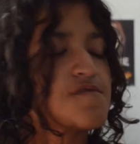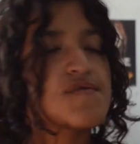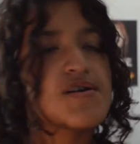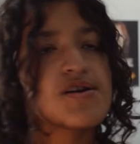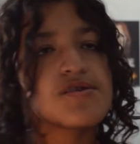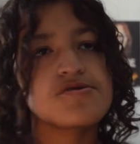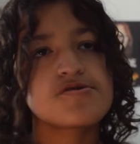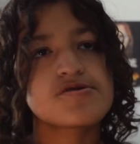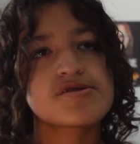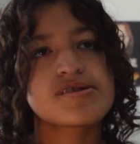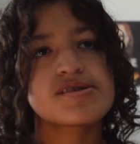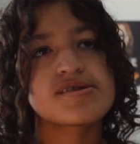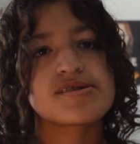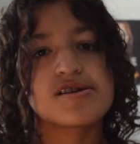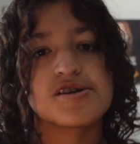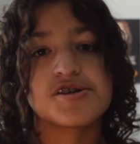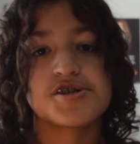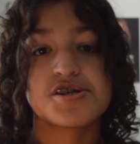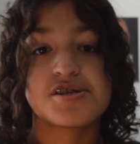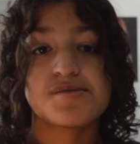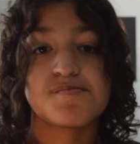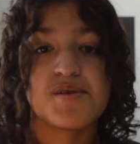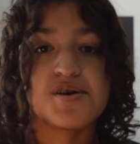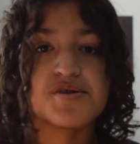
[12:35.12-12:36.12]
how there's
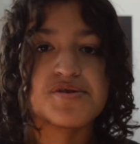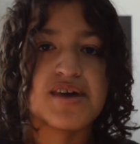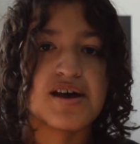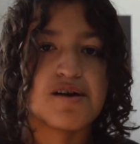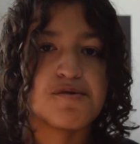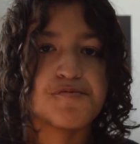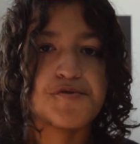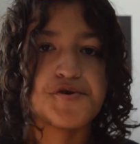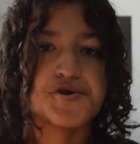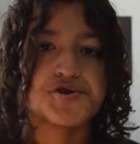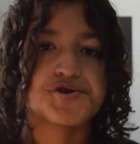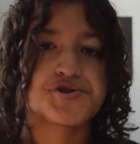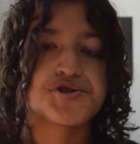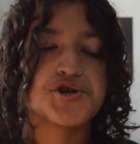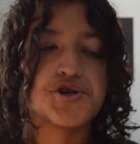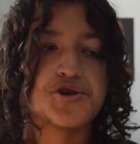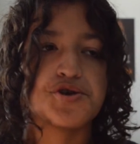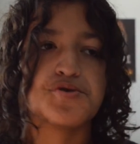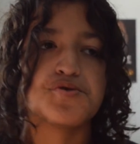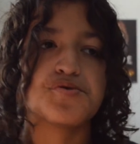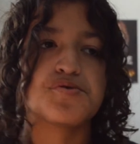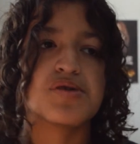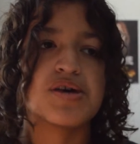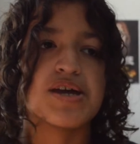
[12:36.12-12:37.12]
discussions about that word,
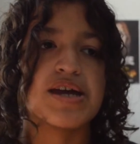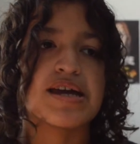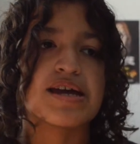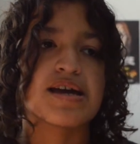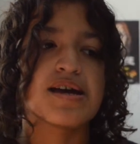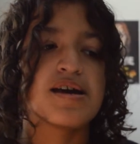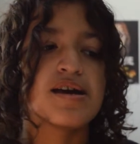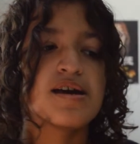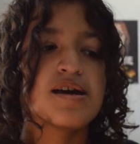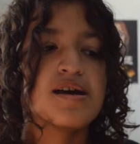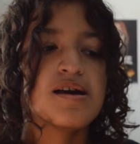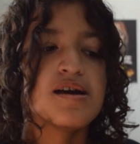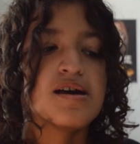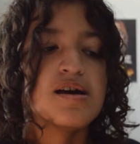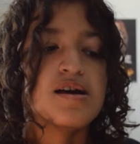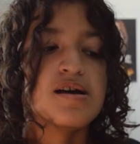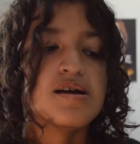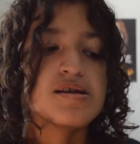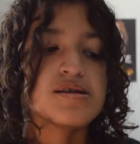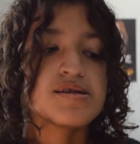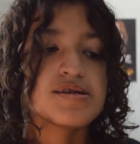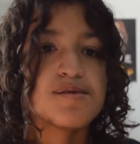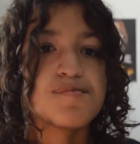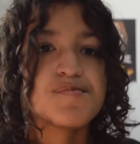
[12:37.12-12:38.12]
too. Like,
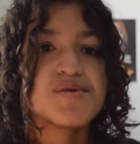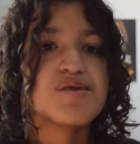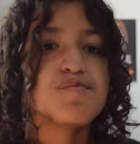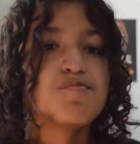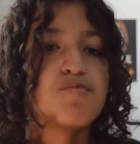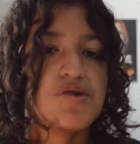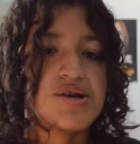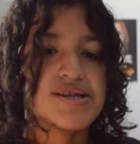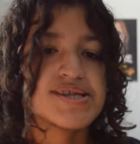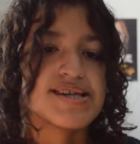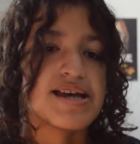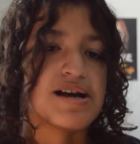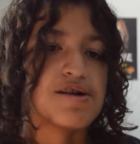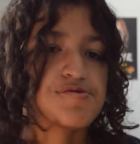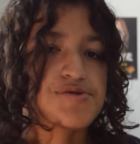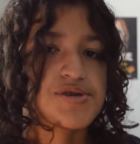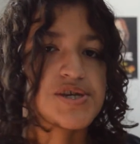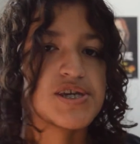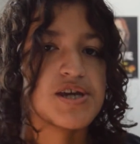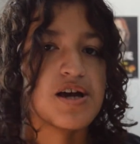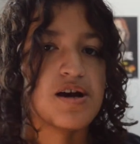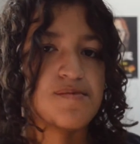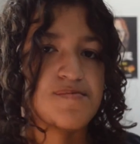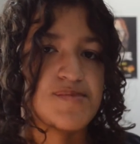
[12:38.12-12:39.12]
somebody points out
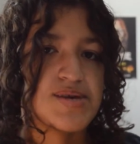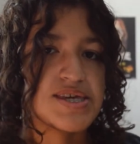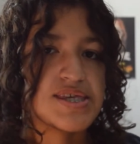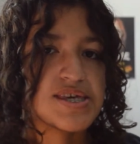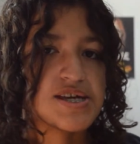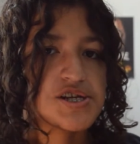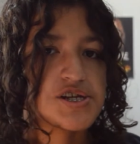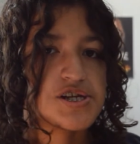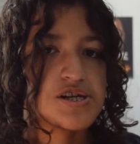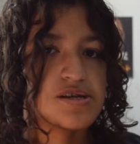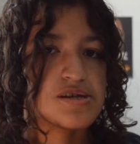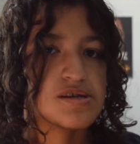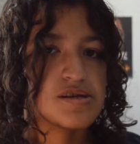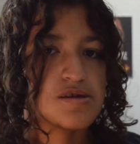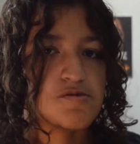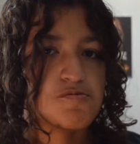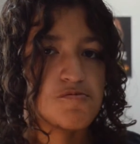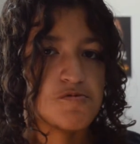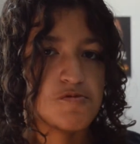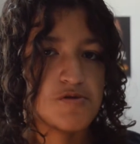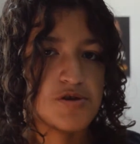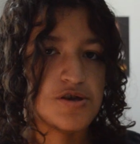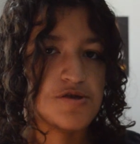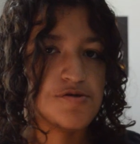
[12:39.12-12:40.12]
to Yami that she
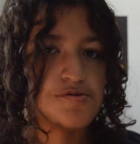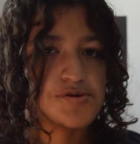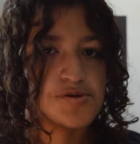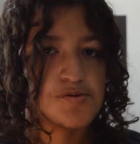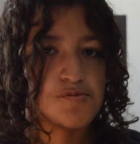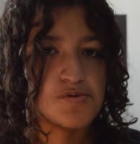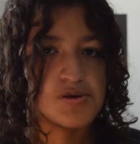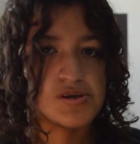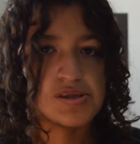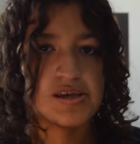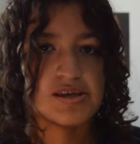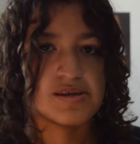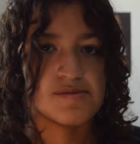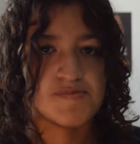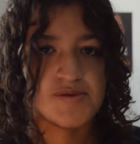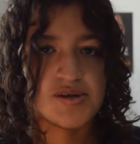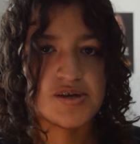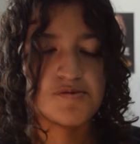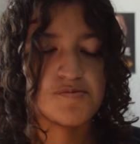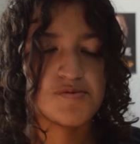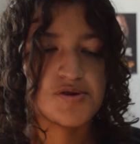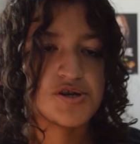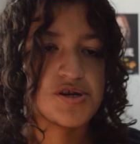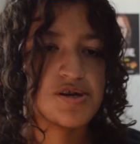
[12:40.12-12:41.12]
doesn't use the word
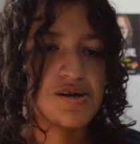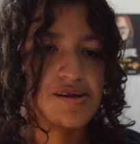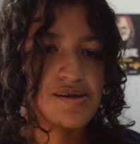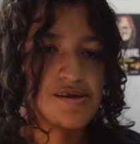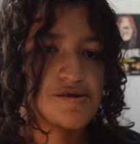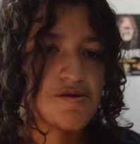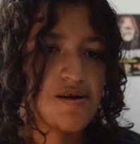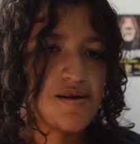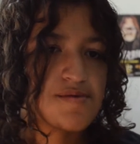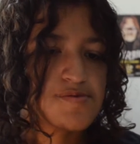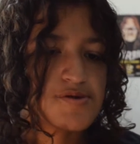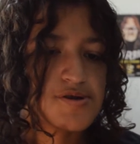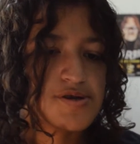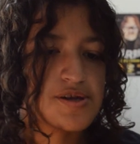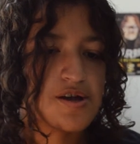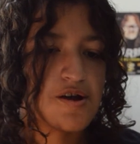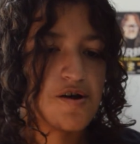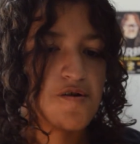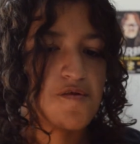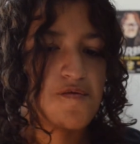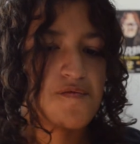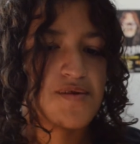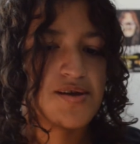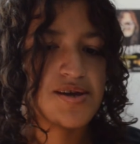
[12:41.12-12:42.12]
lesbian when she describes
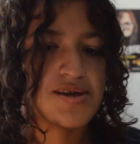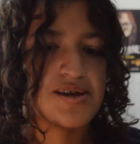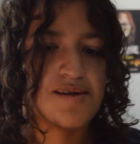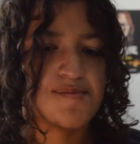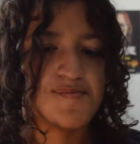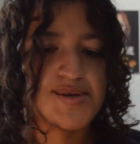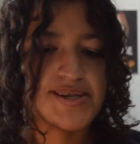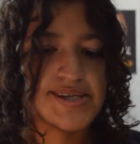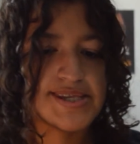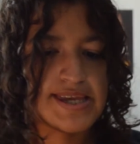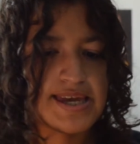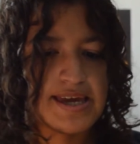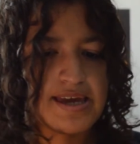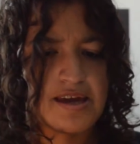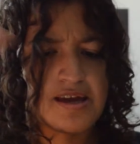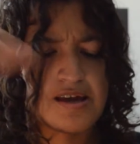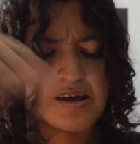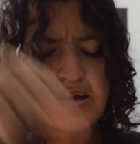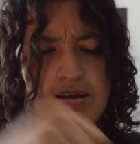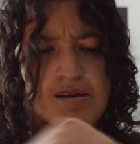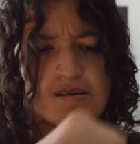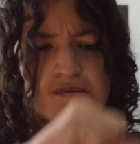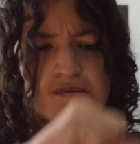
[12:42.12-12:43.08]
herself, and Yami's like,